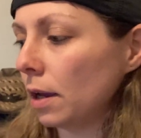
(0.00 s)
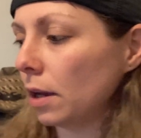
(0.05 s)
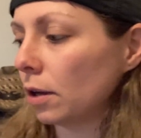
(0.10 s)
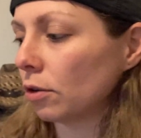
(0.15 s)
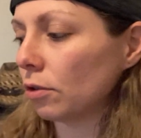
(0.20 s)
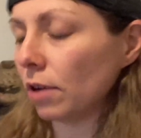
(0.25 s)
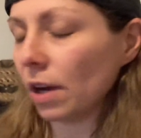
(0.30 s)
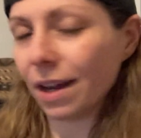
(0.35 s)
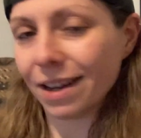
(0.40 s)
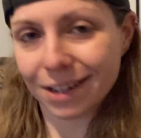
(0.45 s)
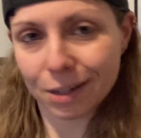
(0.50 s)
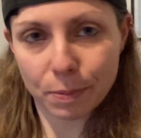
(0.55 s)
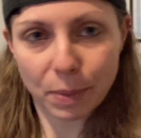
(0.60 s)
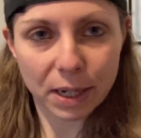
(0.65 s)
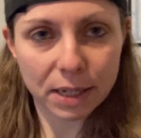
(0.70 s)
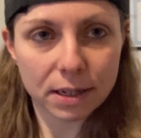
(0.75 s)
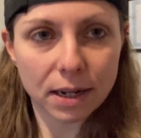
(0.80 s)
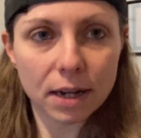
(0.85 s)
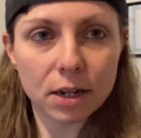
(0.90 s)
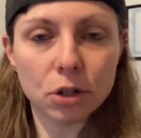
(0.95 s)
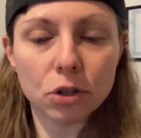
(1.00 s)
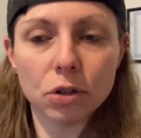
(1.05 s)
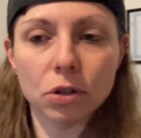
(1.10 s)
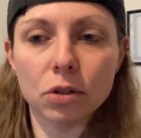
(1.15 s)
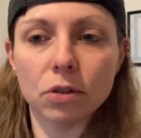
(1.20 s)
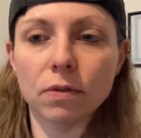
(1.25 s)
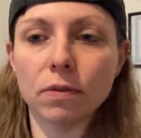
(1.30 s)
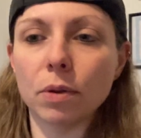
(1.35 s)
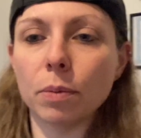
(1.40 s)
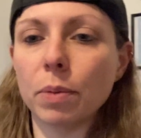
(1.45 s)
create
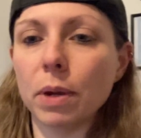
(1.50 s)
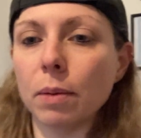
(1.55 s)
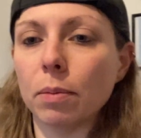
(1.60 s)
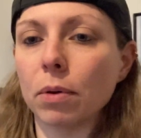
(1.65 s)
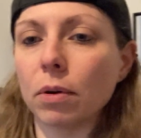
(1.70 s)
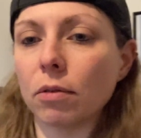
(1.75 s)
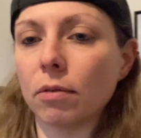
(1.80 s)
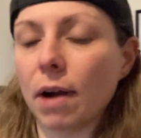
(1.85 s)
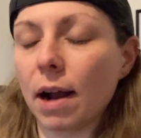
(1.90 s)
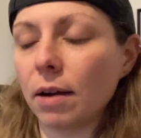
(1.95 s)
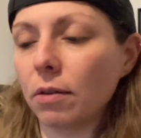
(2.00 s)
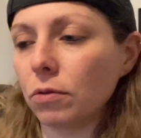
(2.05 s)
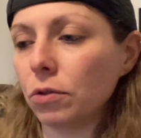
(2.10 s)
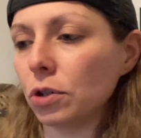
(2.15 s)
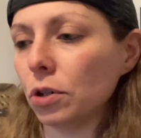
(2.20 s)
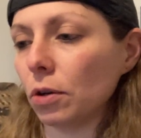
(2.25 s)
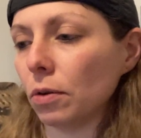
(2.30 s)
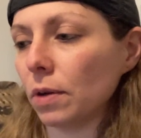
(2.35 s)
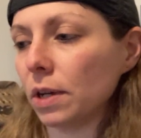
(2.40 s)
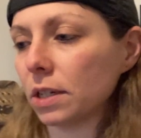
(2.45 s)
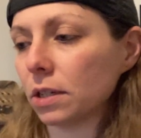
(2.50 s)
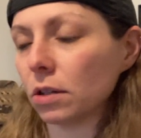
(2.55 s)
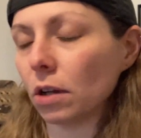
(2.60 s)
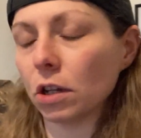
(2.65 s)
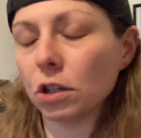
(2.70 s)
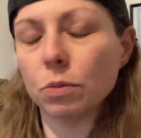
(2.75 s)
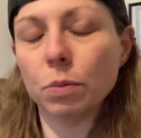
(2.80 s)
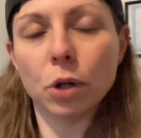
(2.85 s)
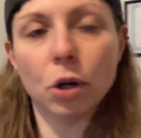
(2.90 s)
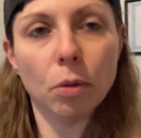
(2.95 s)
expectations of the people around you. It
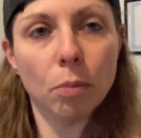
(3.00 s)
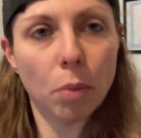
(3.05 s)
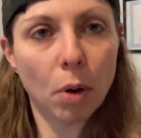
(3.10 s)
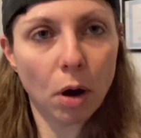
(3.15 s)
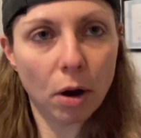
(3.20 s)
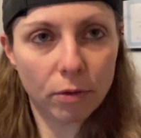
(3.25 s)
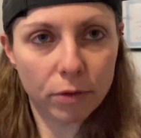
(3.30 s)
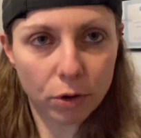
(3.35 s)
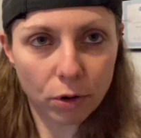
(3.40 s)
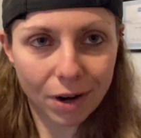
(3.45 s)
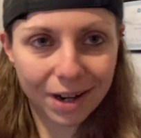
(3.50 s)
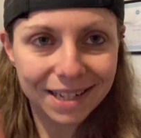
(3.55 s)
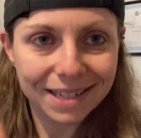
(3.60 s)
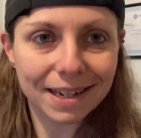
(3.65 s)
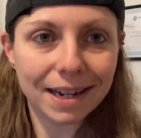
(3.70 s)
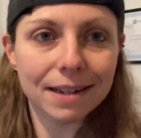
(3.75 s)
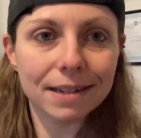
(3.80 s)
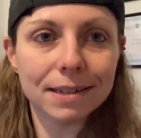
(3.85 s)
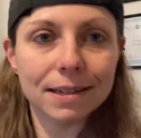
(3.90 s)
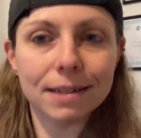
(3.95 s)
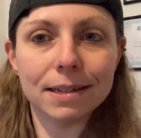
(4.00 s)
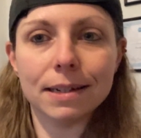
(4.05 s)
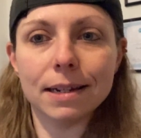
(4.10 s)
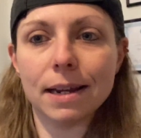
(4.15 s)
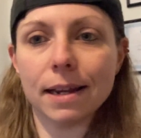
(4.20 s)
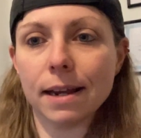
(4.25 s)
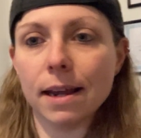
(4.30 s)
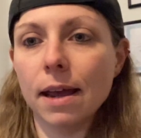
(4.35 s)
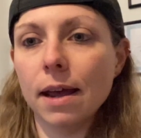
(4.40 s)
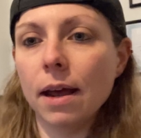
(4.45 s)
starts to become part of your
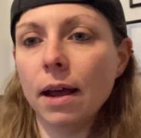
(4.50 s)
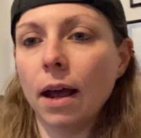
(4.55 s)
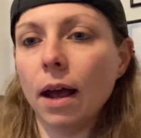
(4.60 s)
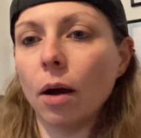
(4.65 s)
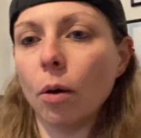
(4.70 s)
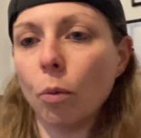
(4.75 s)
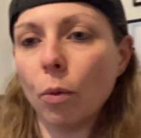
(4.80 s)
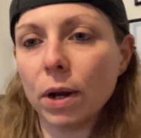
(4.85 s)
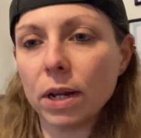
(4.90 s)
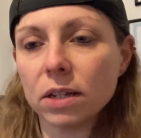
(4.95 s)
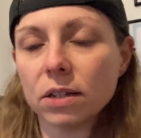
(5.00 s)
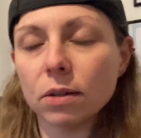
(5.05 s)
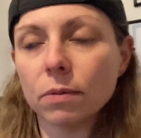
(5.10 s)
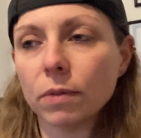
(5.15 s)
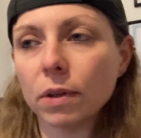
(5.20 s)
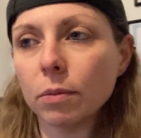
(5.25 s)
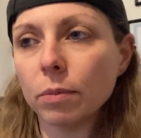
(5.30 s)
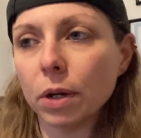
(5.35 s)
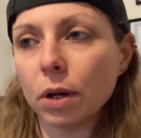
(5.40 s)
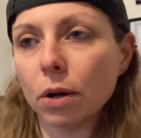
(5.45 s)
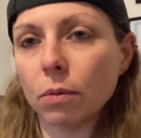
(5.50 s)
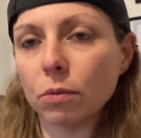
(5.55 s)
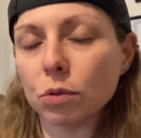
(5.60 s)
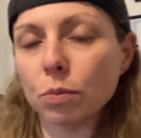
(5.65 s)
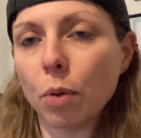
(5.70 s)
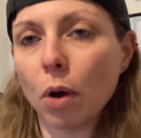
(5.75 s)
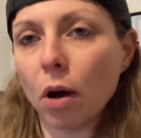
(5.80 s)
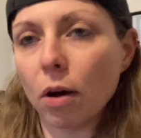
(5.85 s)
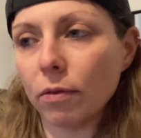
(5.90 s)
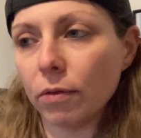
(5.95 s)
identity. And when something becomes
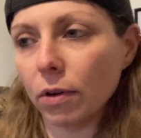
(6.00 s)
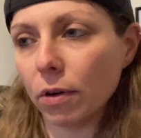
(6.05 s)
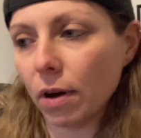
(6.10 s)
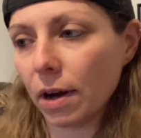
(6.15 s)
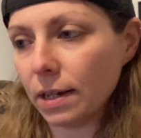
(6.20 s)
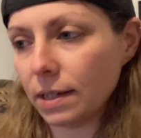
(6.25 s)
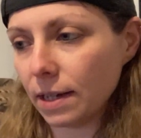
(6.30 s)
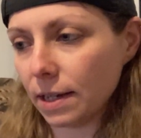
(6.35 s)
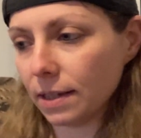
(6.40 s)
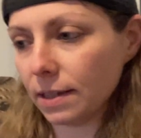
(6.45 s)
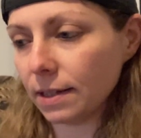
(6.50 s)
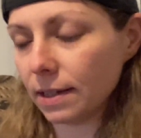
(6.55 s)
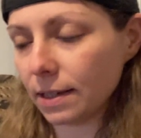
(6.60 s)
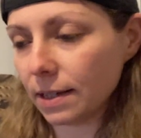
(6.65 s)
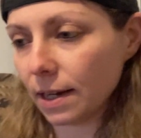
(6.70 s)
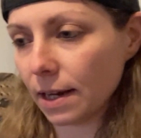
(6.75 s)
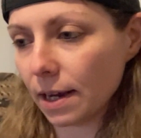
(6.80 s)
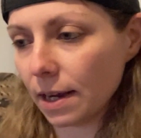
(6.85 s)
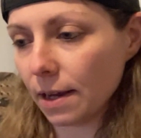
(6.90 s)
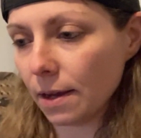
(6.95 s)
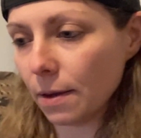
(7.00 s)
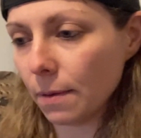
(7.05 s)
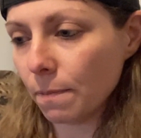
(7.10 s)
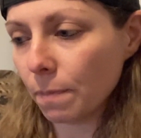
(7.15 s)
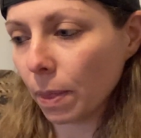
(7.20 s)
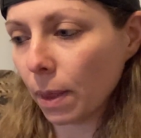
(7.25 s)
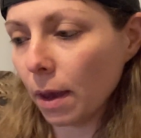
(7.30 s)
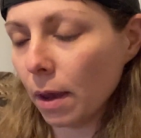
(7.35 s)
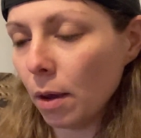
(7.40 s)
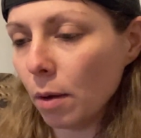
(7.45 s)
part of your identity,
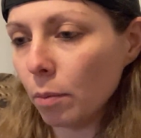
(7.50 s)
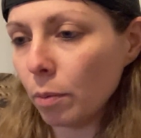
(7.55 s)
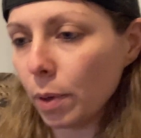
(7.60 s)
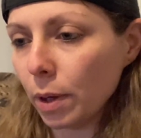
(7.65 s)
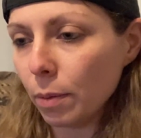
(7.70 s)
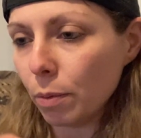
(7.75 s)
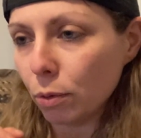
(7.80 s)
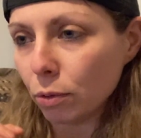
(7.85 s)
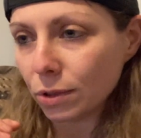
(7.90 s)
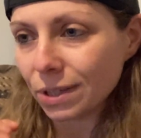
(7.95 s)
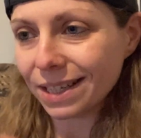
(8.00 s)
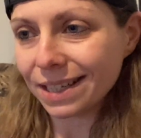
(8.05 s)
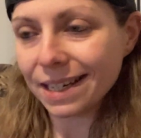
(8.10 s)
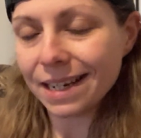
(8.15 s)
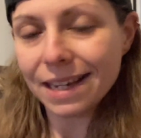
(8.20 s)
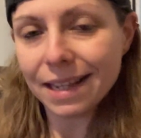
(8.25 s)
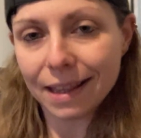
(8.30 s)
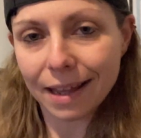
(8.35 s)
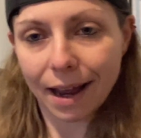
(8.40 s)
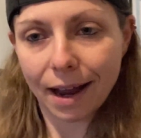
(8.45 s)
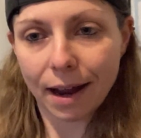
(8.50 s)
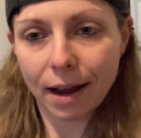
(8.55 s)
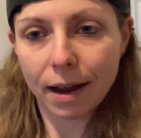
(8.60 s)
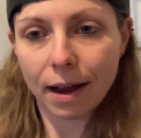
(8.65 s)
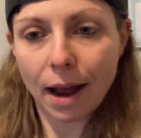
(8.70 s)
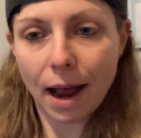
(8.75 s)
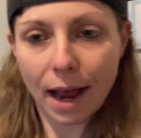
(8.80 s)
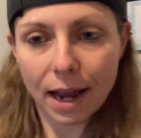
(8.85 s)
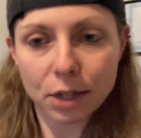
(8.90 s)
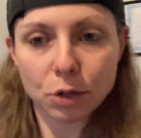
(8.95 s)
people see that
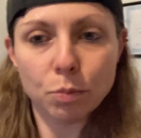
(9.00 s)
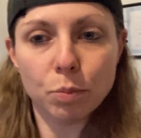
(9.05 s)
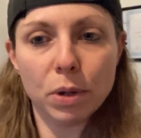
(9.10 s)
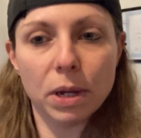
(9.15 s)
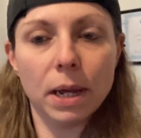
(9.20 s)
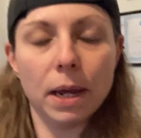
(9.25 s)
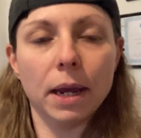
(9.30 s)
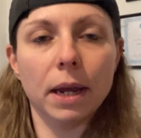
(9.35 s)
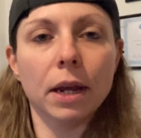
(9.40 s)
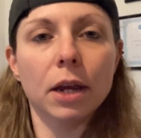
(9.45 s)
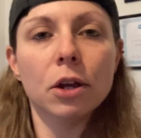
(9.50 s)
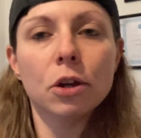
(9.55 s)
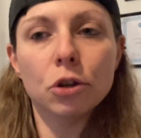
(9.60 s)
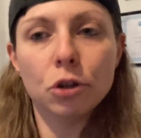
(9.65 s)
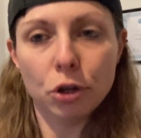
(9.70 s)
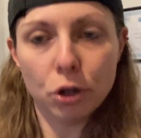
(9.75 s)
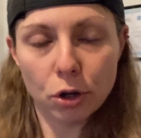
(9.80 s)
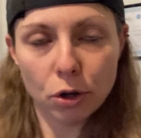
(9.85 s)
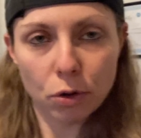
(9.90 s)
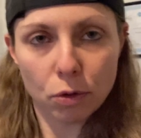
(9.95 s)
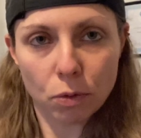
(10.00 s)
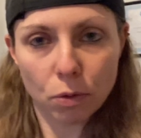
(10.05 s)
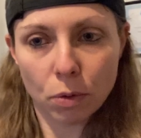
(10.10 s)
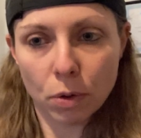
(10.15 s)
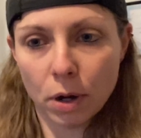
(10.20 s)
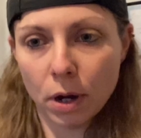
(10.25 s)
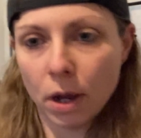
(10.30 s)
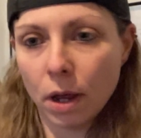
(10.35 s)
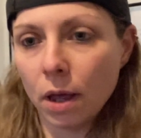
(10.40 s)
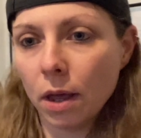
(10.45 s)
as being you.
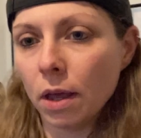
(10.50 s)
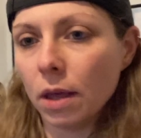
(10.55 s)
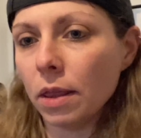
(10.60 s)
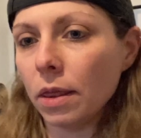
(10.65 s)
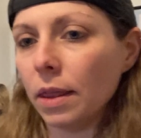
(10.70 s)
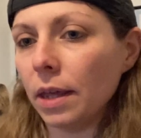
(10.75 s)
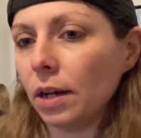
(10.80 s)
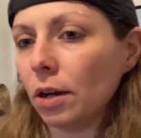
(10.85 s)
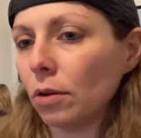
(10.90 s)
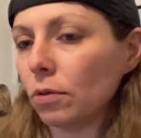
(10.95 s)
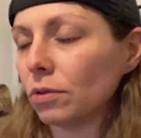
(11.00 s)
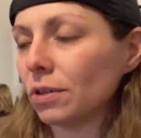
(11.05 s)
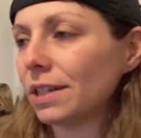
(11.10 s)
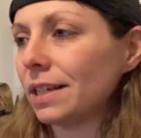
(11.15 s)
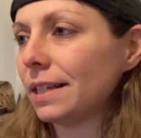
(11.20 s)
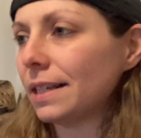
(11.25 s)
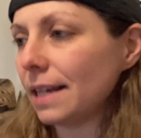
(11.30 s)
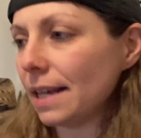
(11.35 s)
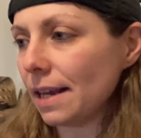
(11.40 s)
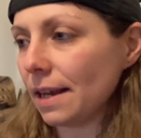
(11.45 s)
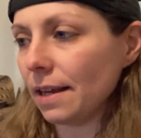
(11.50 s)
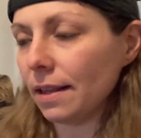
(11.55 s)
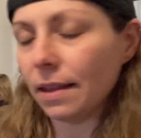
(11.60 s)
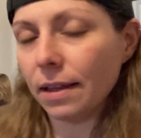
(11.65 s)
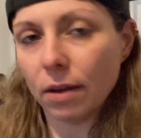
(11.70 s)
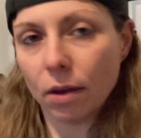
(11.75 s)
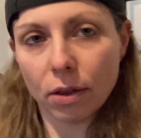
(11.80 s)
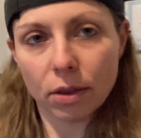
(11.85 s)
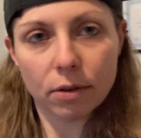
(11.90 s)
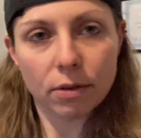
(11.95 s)
They don't see
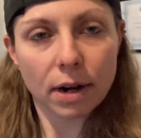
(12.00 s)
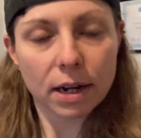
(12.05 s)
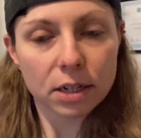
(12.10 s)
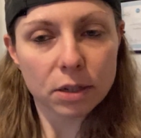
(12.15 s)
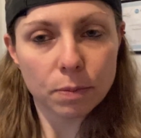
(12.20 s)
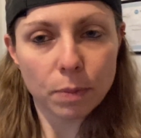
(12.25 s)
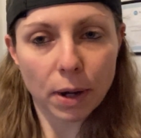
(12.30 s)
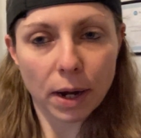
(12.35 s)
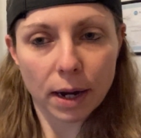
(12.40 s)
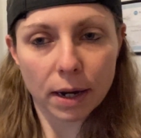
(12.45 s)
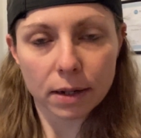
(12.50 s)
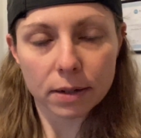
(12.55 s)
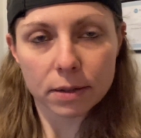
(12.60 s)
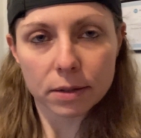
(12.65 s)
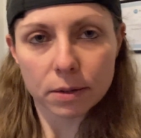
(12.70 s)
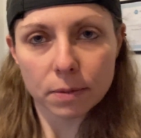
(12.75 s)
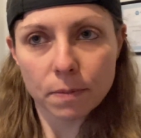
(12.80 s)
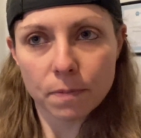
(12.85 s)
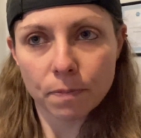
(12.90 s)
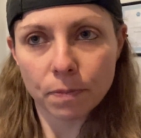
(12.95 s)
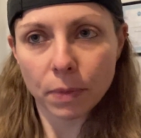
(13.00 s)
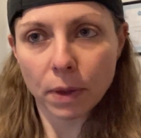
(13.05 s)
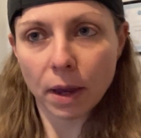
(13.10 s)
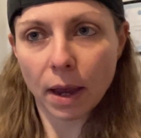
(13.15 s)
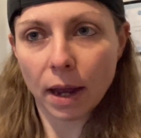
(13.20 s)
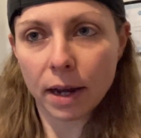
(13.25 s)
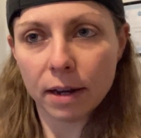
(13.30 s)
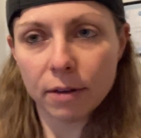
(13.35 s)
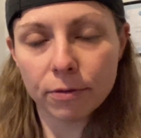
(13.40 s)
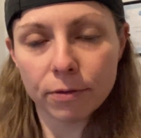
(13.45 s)
the other aspects.
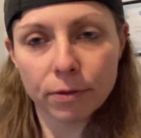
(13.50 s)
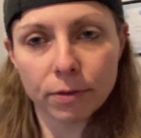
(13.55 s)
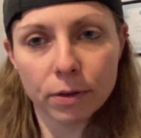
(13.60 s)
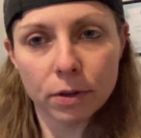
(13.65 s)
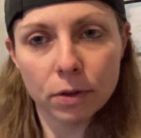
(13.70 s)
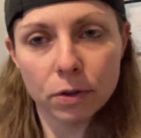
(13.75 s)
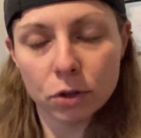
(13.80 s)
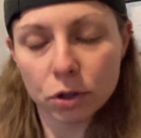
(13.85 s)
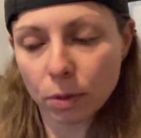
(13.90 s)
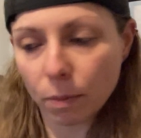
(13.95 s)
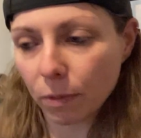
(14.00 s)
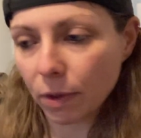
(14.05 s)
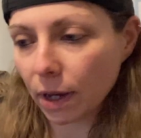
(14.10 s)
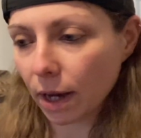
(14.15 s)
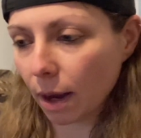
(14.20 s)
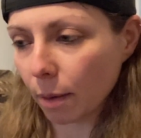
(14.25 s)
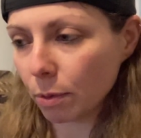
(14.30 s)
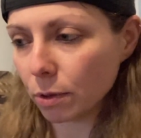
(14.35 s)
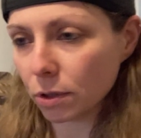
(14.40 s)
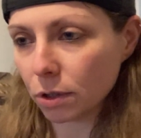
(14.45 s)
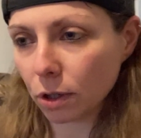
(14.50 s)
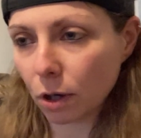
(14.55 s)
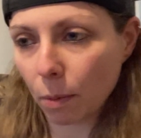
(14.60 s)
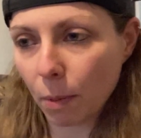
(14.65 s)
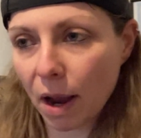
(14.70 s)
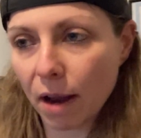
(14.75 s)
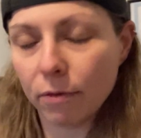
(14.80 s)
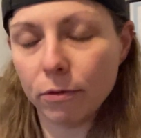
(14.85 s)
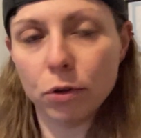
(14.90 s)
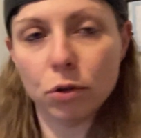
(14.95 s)
And if something happens to come
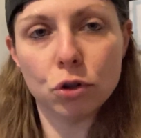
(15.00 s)
out, if you